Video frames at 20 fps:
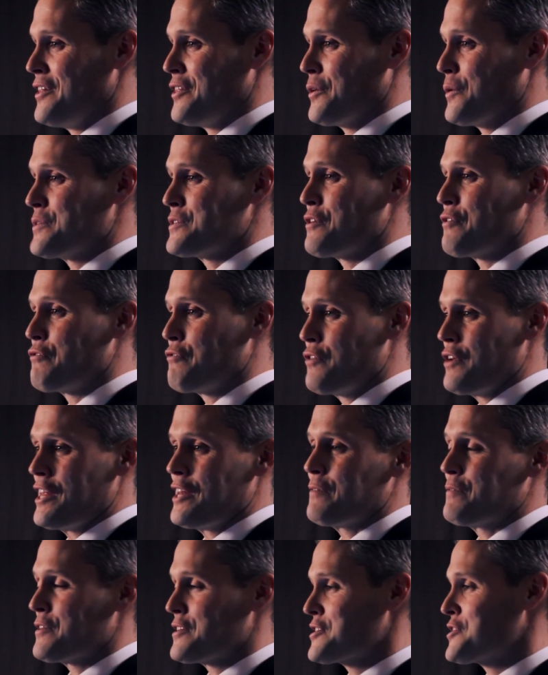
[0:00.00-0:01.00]
Those are
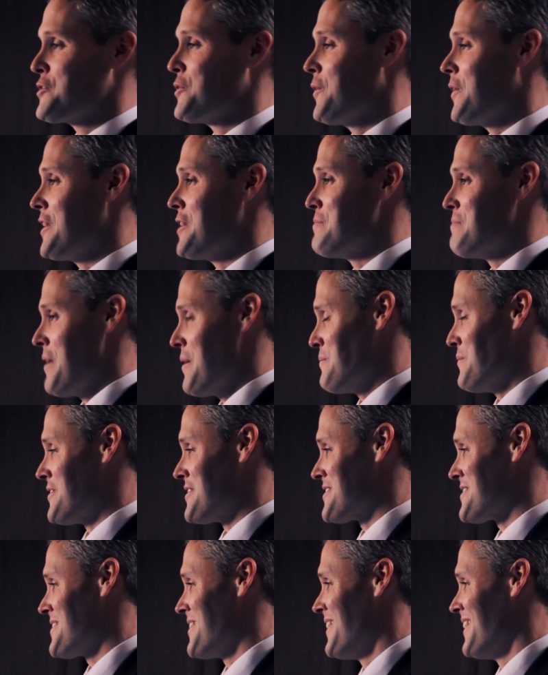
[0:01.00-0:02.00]
freedom-destroying
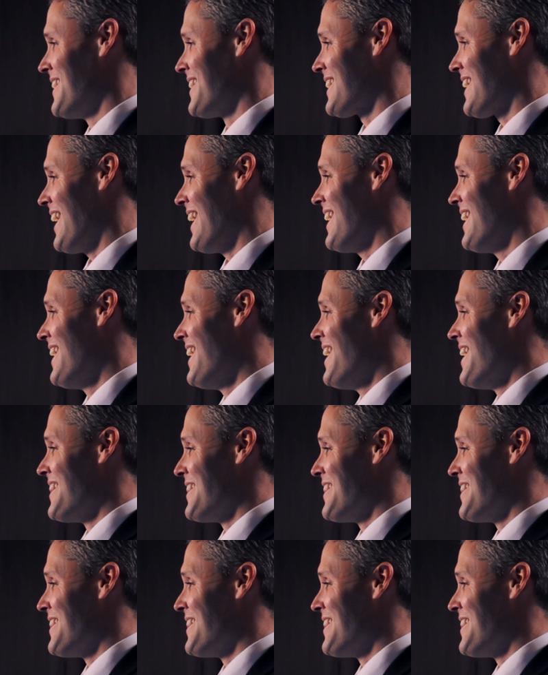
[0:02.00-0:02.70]
amendments, okay?